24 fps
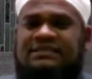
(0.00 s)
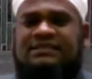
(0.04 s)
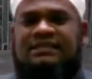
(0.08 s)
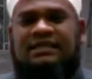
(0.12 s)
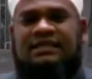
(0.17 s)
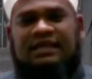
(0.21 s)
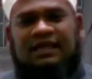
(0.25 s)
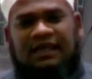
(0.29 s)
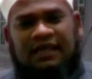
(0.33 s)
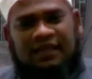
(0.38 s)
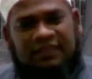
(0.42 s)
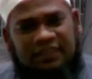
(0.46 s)

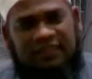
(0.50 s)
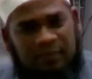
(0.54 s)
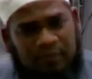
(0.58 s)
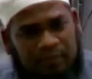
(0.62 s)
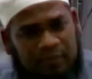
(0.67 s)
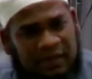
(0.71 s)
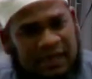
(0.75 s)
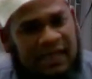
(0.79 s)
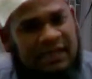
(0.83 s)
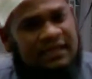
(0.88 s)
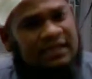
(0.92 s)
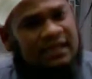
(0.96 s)
is
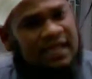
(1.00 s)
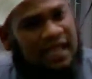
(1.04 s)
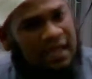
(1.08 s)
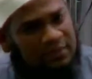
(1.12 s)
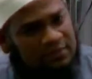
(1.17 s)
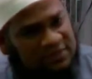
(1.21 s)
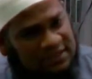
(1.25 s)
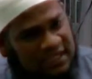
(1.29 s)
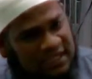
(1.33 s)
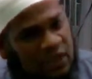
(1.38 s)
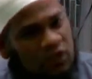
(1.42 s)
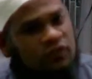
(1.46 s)
the
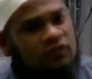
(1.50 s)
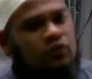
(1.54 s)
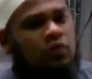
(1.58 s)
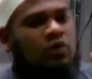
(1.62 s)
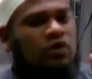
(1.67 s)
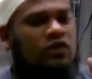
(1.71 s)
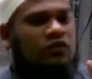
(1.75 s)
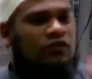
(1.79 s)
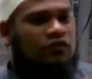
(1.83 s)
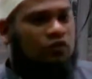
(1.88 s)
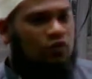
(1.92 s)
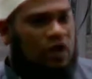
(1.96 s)
blood comes
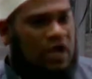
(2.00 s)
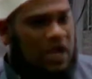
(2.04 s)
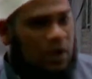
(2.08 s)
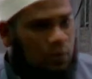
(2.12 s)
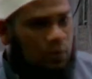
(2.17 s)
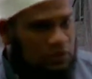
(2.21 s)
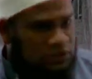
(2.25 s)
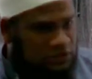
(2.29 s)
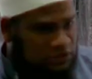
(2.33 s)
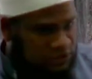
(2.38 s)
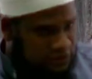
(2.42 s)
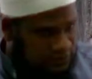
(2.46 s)
out
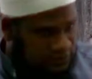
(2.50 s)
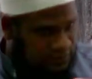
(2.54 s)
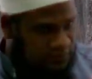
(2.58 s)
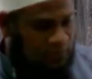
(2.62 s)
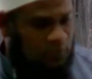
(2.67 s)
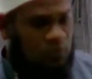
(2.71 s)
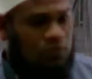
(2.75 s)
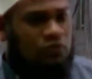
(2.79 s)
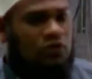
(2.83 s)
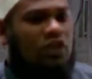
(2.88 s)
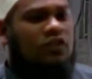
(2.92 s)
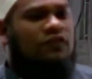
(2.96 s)
24
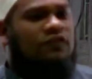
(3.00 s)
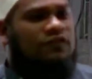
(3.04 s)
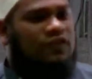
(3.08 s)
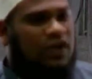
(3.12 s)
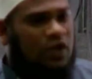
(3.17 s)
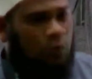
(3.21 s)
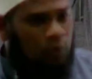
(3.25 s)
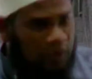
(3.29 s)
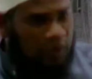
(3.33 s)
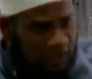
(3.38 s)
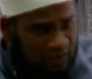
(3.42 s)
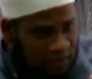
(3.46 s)
hours,
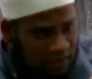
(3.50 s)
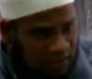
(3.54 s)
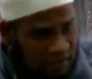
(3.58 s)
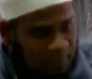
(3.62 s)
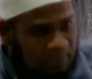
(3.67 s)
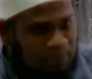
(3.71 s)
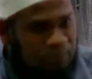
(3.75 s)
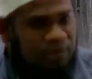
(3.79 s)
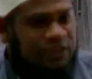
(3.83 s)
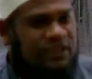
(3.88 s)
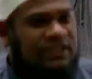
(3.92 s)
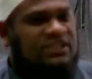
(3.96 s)
not
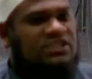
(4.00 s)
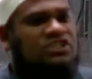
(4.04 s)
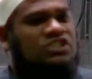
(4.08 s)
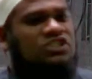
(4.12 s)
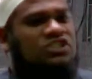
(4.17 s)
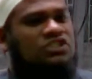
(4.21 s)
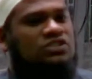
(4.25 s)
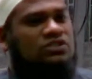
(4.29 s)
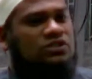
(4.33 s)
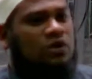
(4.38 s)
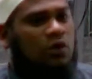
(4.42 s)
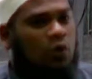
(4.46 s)
flowing, but
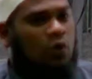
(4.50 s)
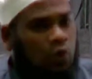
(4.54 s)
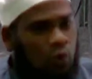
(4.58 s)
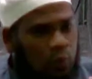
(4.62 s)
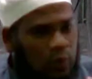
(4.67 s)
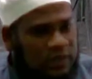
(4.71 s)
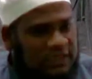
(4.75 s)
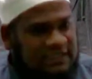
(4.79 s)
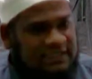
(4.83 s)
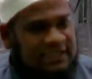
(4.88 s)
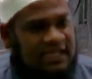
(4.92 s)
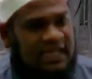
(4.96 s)
it's
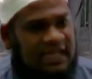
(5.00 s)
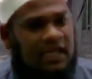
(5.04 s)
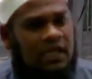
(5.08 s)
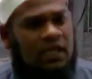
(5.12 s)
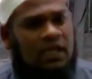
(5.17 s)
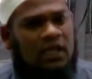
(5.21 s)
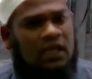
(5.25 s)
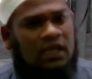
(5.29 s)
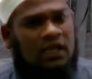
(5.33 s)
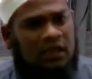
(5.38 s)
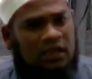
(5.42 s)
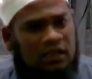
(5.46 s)
always
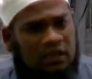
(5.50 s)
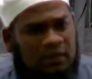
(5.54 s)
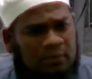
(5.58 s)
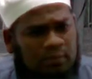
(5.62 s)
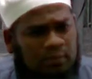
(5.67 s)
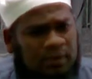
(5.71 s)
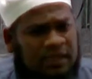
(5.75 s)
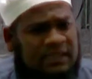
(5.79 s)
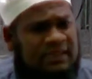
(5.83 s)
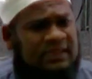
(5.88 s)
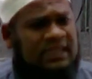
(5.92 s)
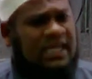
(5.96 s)
there.
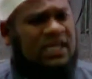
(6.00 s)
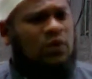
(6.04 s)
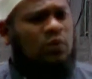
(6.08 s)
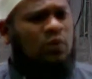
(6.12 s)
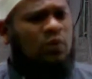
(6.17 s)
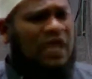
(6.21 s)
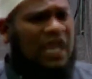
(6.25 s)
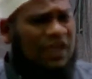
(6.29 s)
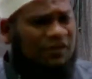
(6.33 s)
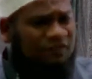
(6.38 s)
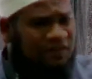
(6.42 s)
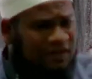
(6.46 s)
But
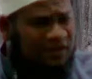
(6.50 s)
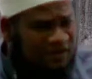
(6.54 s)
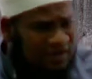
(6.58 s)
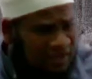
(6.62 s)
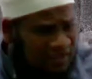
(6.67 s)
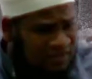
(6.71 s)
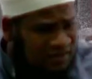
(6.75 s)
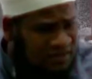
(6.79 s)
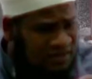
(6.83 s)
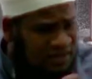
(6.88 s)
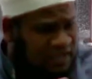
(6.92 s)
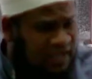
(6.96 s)
then we have
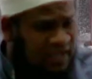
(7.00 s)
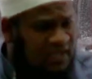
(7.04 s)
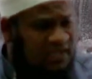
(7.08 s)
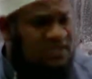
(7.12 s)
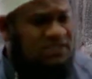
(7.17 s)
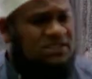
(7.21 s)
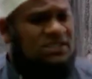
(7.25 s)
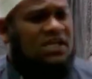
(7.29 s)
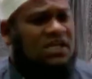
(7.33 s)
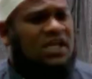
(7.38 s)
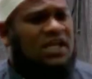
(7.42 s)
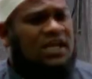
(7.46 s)
another
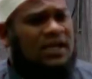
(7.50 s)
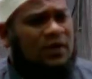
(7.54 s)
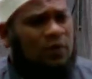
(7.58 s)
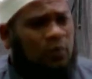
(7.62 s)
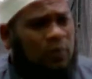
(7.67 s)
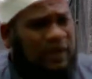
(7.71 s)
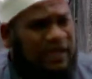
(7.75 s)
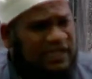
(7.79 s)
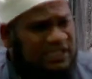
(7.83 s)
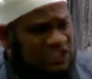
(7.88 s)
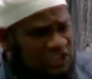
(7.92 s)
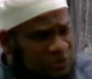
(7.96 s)
case
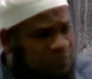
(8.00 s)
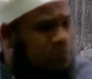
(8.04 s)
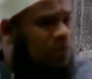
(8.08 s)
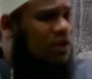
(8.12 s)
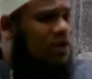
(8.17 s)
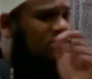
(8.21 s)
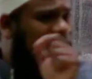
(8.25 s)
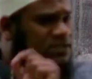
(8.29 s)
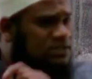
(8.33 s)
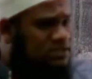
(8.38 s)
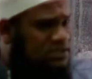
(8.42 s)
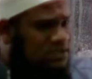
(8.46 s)
where it
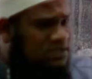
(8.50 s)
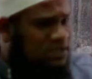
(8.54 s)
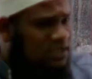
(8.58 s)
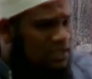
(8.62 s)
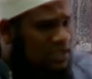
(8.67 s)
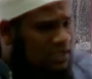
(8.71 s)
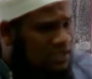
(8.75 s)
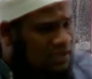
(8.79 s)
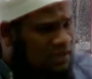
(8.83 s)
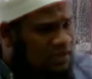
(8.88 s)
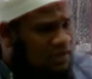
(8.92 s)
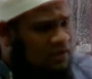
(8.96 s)

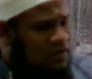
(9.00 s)
spots.